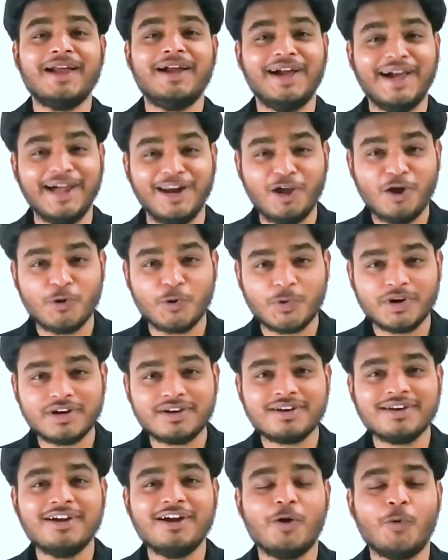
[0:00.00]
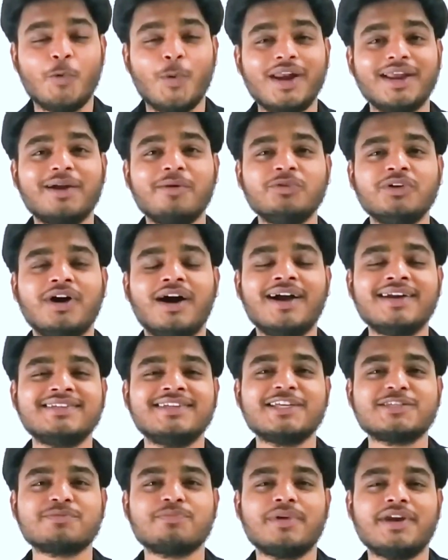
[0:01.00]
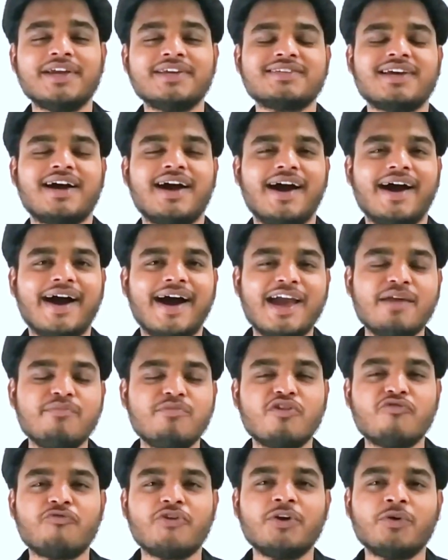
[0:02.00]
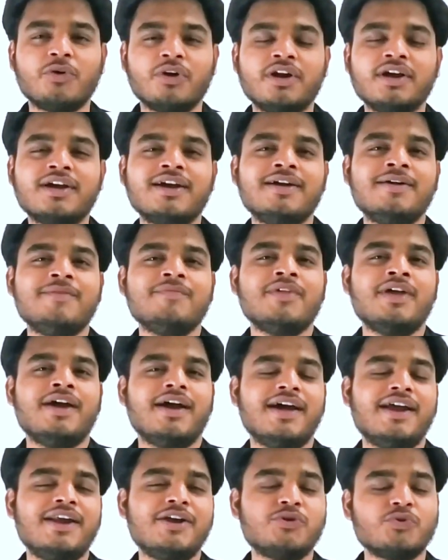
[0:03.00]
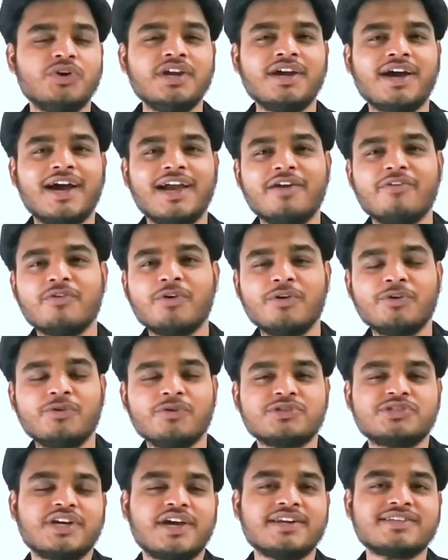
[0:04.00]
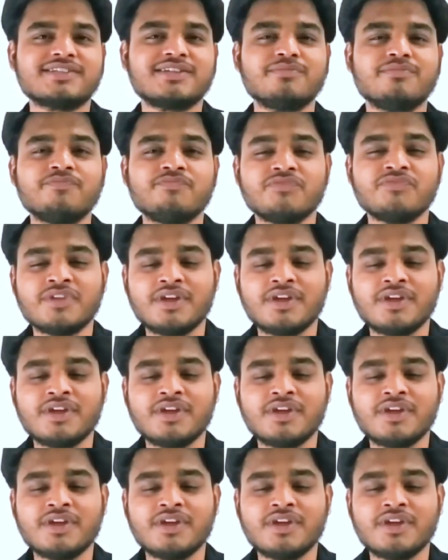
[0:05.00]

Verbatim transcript: Hello everyone, welcome to RJDS Medix. I'm your friend Ronak and today I am going to share some